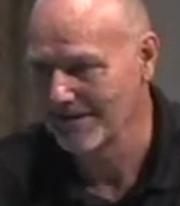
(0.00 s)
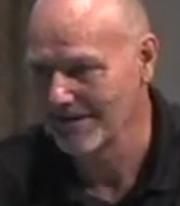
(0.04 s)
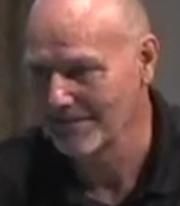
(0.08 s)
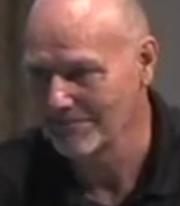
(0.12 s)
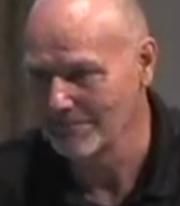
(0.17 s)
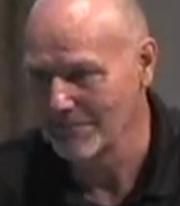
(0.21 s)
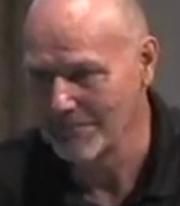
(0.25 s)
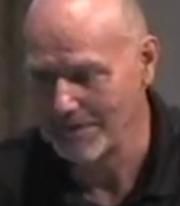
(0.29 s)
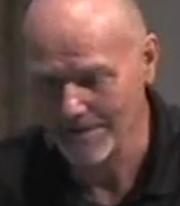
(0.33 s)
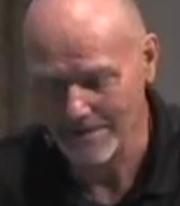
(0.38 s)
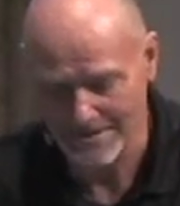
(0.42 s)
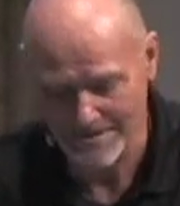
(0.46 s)

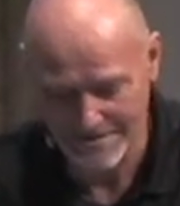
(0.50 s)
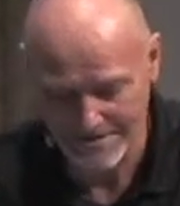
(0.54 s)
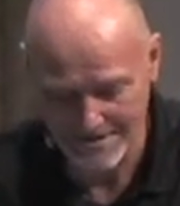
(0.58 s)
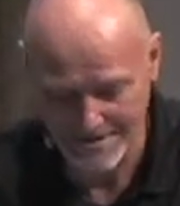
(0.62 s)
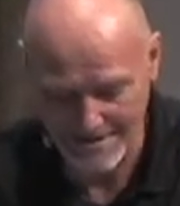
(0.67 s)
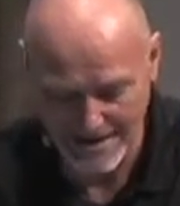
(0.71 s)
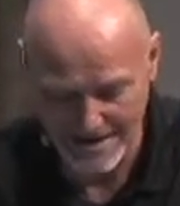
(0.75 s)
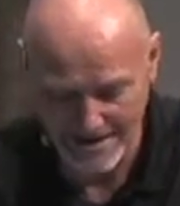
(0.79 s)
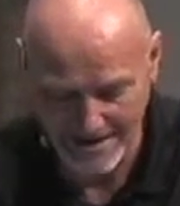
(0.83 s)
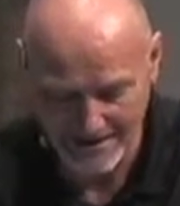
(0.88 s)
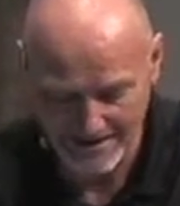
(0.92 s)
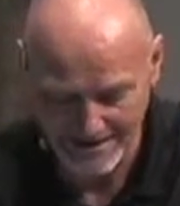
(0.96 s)
because
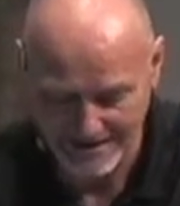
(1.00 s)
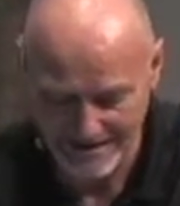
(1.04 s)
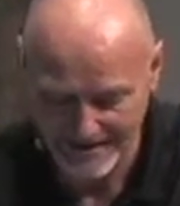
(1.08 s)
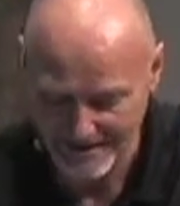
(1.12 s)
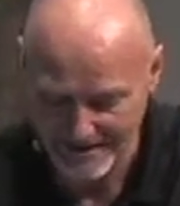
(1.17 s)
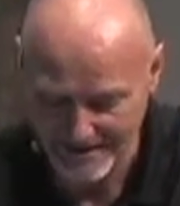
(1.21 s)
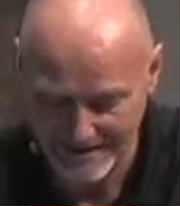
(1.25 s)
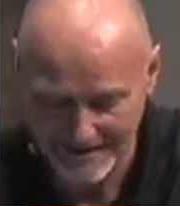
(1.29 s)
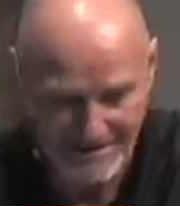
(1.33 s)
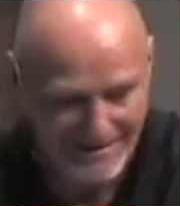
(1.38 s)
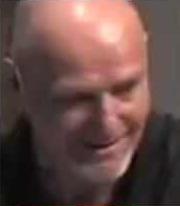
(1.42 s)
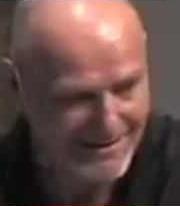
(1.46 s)
uh,
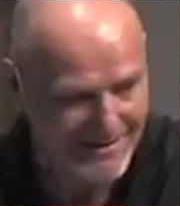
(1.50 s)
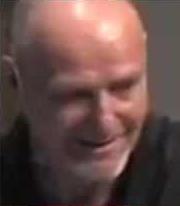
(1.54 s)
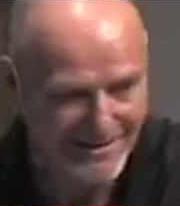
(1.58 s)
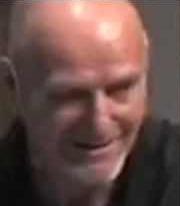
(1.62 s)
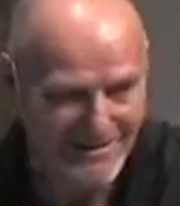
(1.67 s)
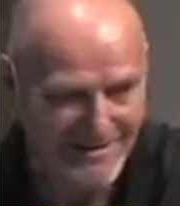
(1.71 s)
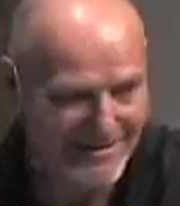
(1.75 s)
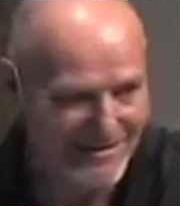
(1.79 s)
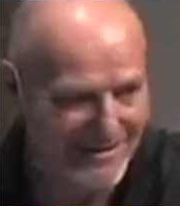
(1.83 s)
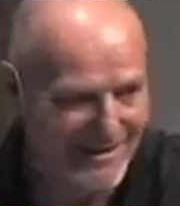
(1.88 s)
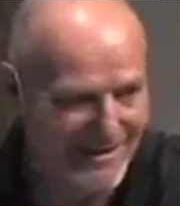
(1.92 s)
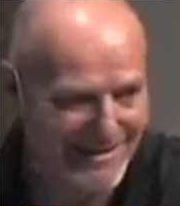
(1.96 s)

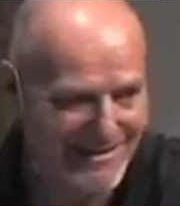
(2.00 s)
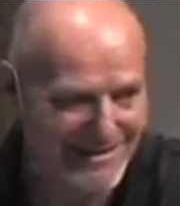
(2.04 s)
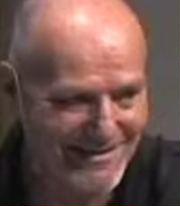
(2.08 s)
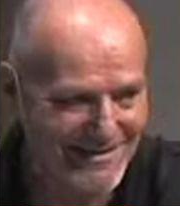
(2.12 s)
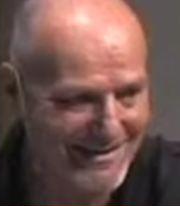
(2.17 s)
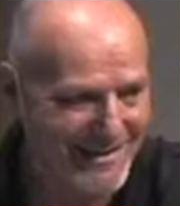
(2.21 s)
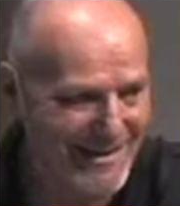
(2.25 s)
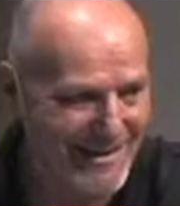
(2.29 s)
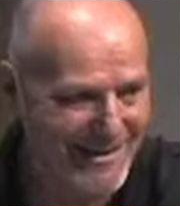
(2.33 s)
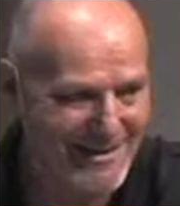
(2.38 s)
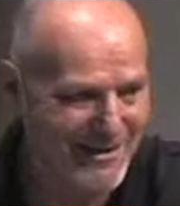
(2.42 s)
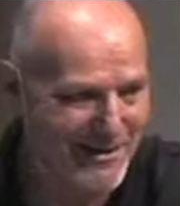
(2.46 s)
that's
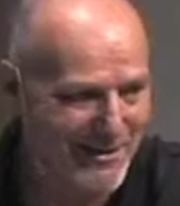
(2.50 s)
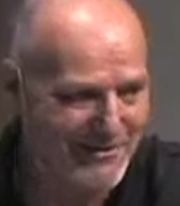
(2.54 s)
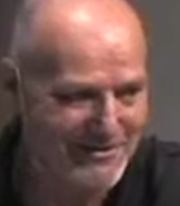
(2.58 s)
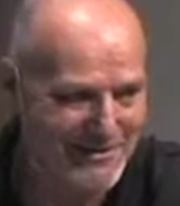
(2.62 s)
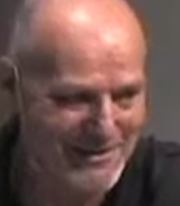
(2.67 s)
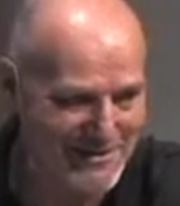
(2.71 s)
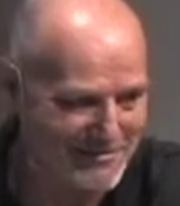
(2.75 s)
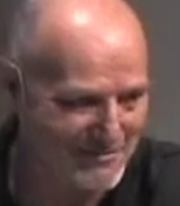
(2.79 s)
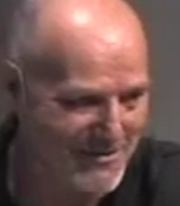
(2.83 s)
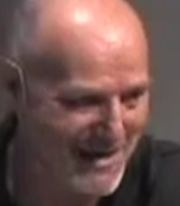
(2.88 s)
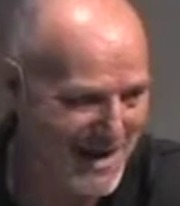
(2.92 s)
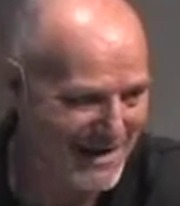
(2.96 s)
that's
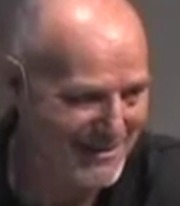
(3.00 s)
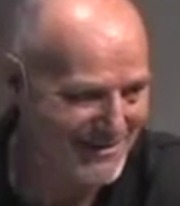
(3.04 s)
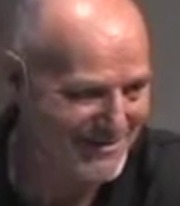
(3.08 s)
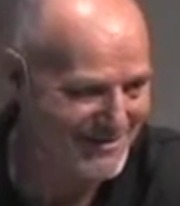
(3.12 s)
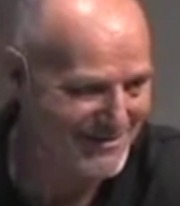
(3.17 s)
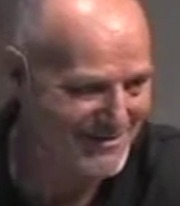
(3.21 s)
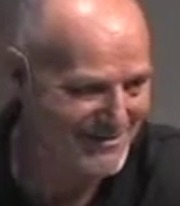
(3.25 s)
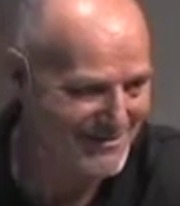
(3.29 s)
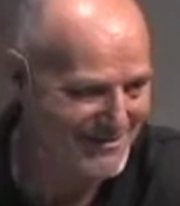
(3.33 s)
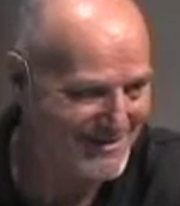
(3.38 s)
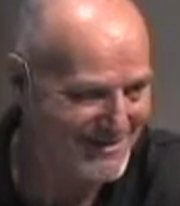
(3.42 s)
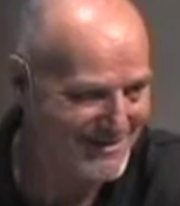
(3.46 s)
always bad
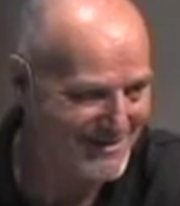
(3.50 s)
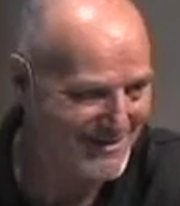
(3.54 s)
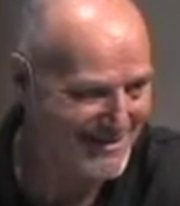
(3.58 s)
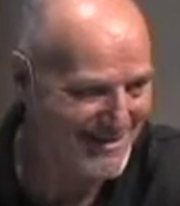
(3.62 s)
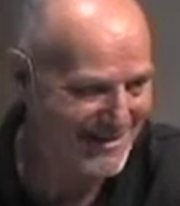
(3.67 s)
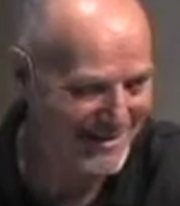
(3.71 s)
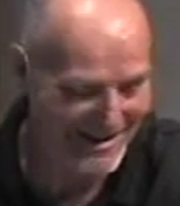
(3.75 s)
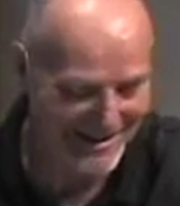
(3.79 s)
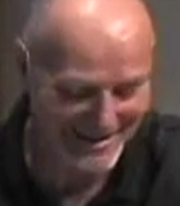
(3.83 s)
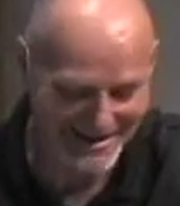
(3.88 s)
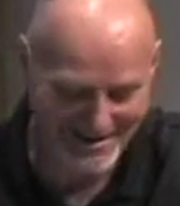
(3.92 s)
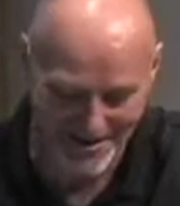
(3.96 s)
news.
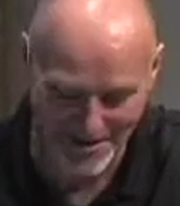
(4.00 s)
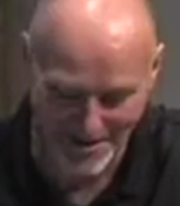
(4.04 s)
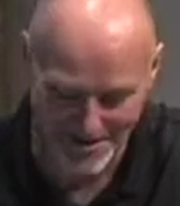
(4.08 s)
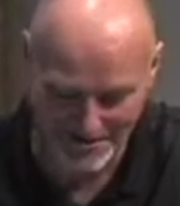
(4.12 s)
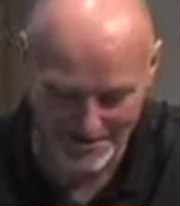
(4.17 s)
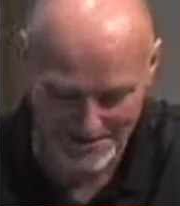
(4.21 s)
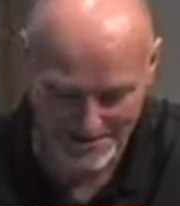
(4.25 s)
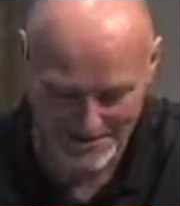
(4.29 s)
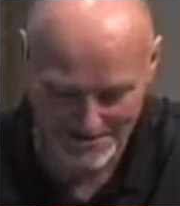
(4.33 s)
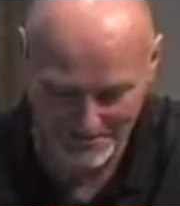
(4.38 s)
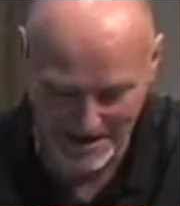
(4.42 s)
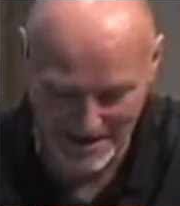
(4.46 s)
Uh,
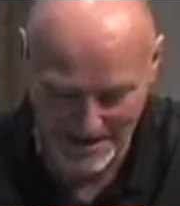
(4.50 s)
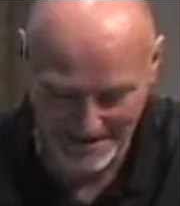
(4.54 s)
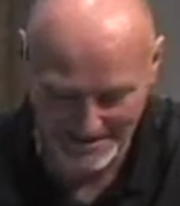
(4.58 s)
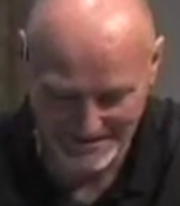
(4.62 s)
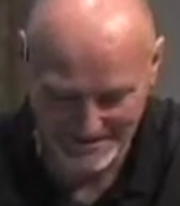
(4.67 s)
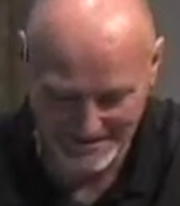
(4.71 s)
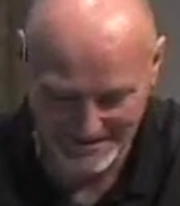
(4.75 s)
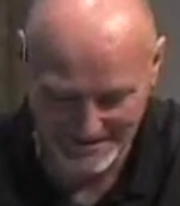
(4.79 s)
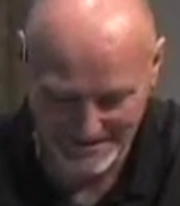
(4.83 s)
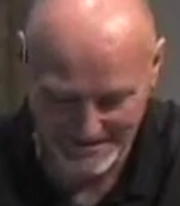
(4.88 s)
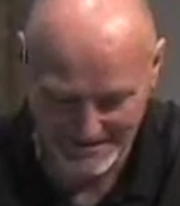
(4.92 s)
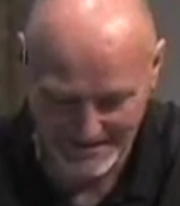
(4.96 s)
always bad
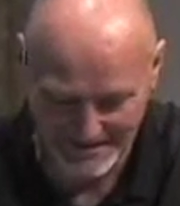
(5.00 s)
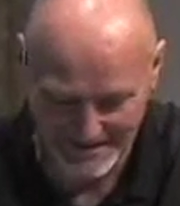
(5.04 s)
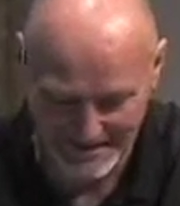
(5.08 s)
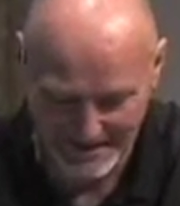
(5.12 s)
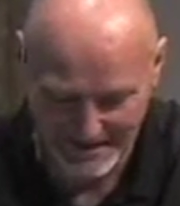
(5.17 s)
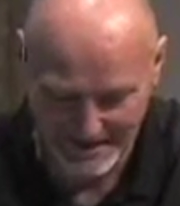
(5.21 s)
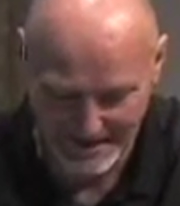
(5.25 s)
news.